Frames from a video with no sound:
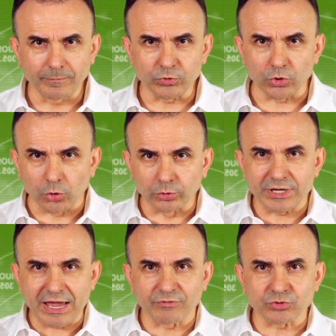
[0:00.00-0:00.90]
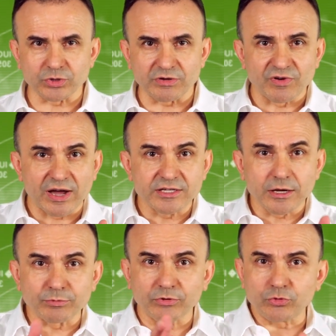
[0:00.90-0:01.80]
You only have to divide
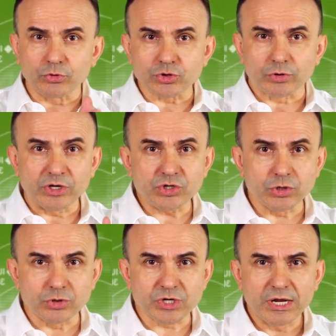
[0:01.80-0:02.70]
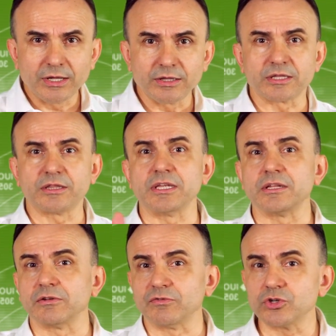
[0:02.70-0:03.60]
up the future issues that the
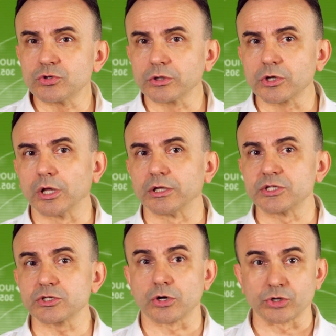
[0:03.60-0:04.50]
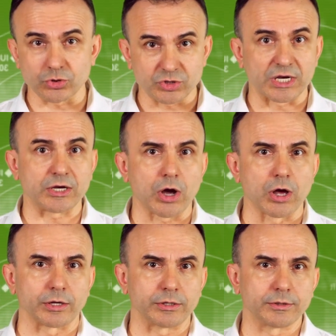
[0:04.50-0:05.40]
individual colleagues are to take on.